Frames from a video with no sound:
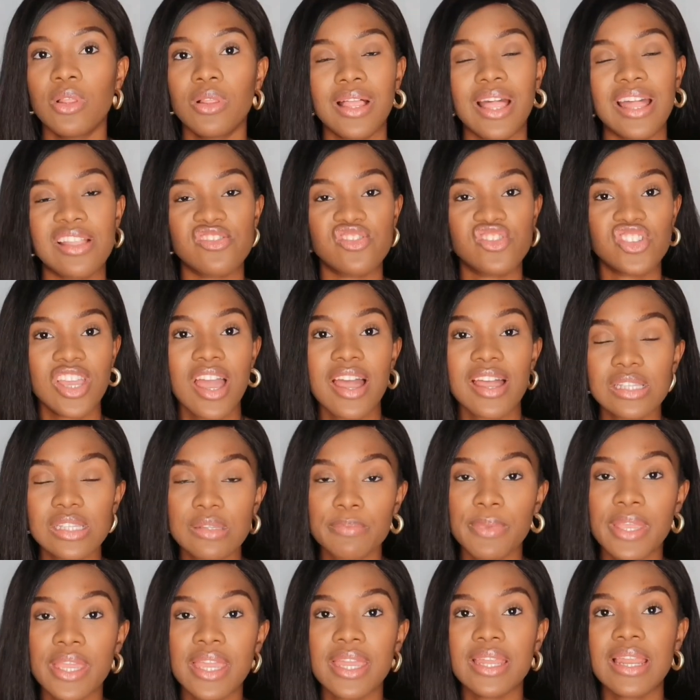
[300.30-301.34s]
and
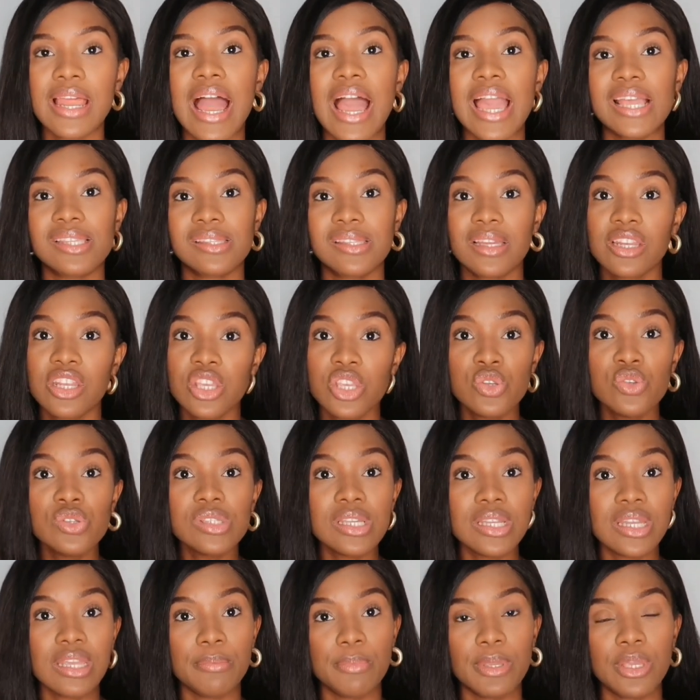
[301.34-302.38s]
jasmine. I started
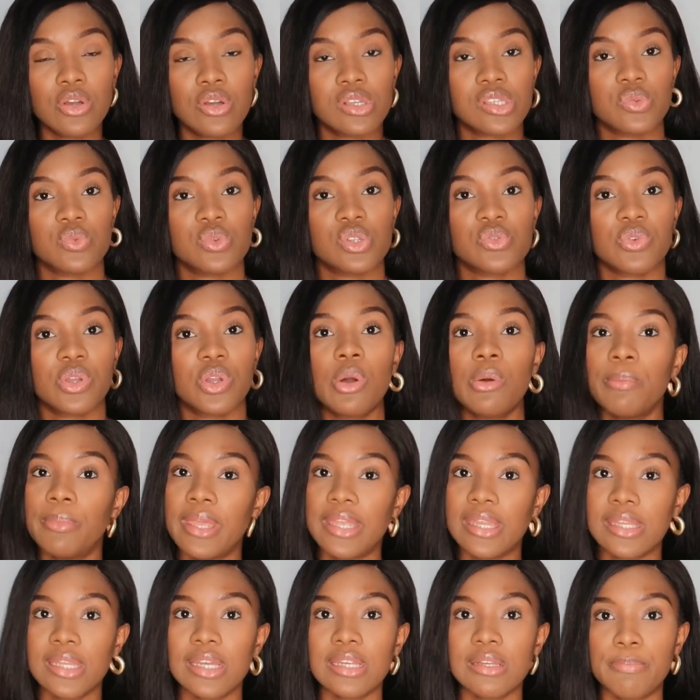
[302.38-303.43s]
using it because it was
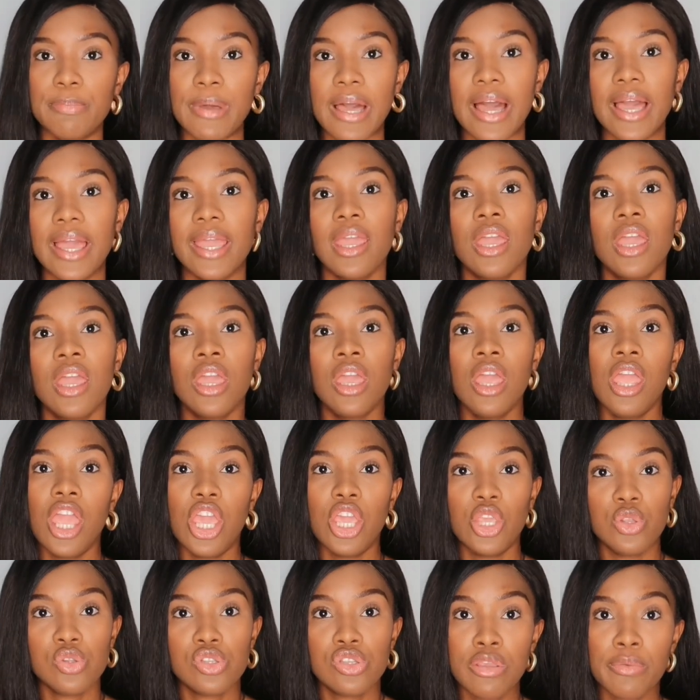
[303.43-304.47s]
recommended by a
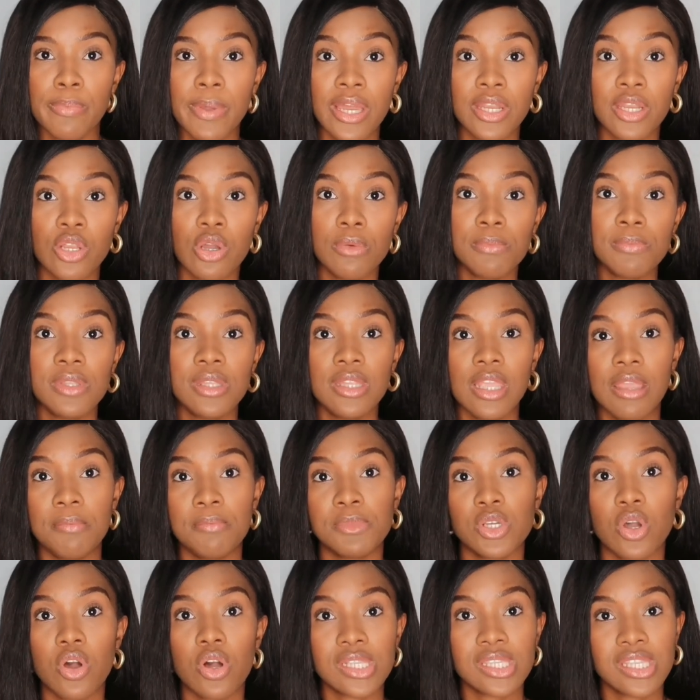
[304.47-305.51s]
YouTuber
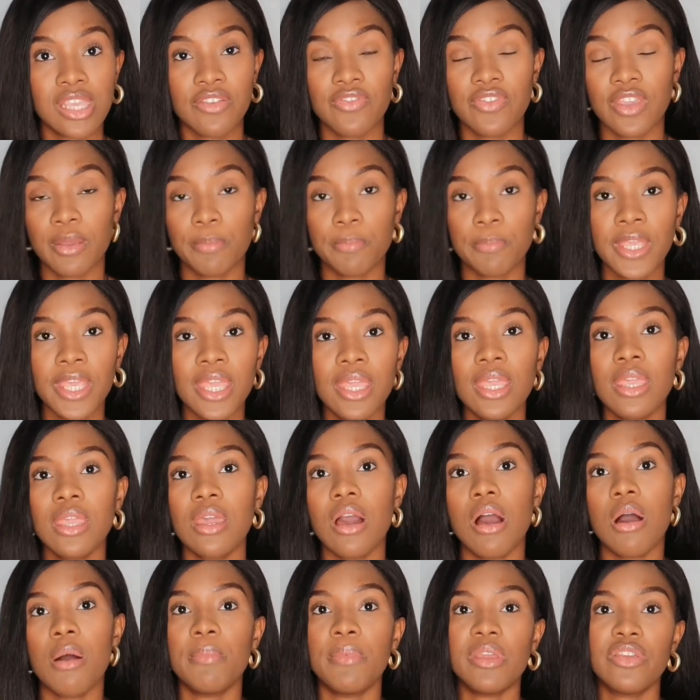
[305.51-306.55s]
named Octavia B.
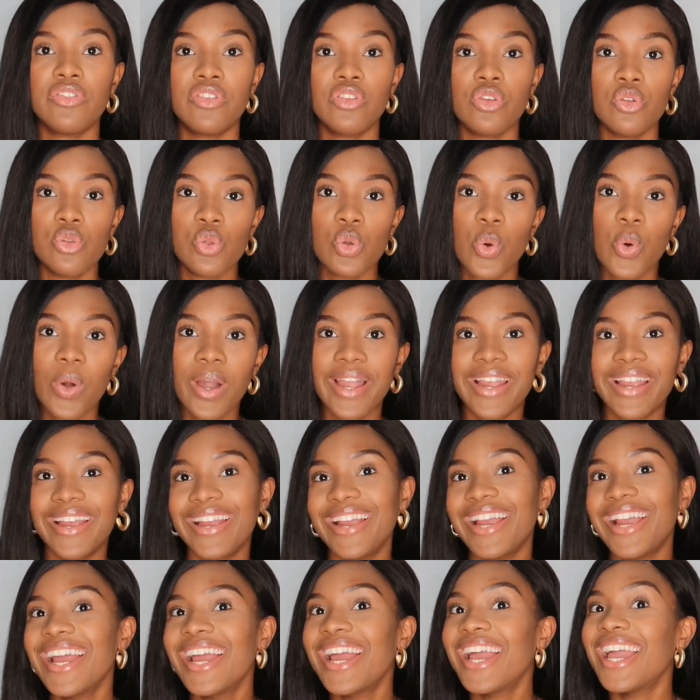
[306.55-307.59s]
If you know
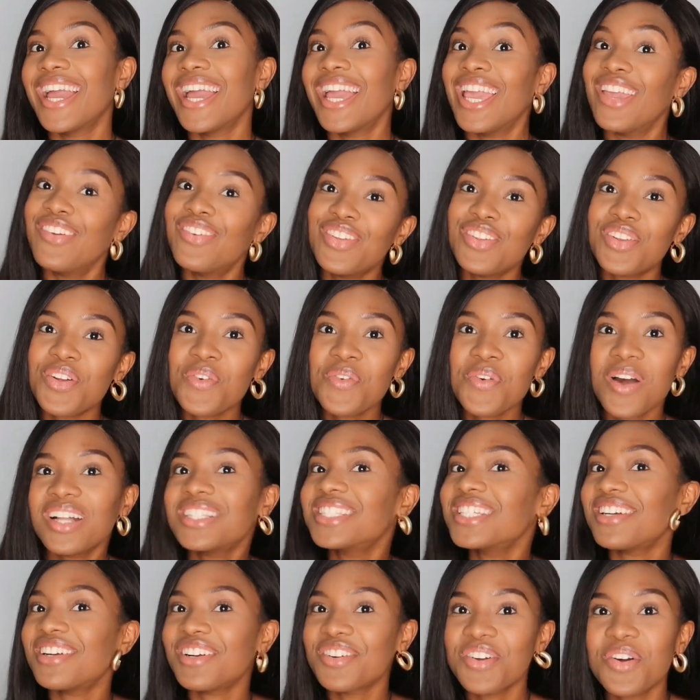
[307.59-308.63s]
her, if you don't watch
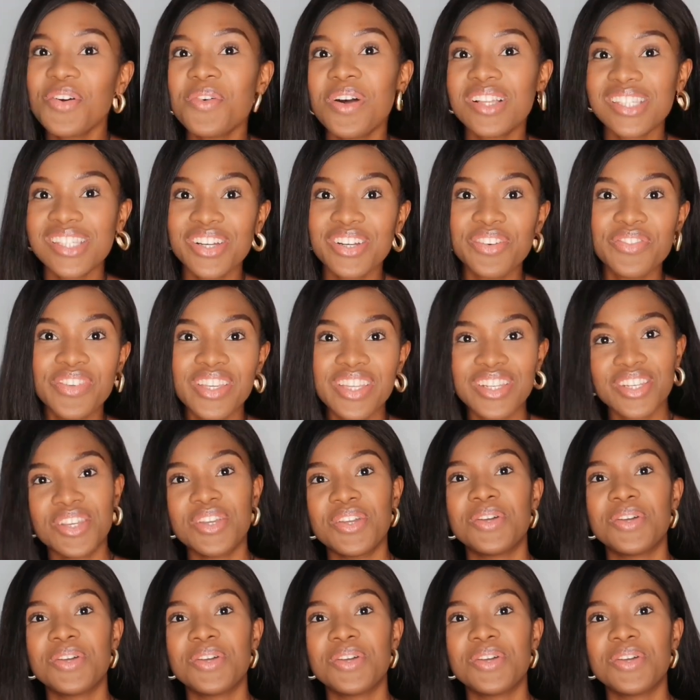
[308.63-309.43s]
her, go watch her video.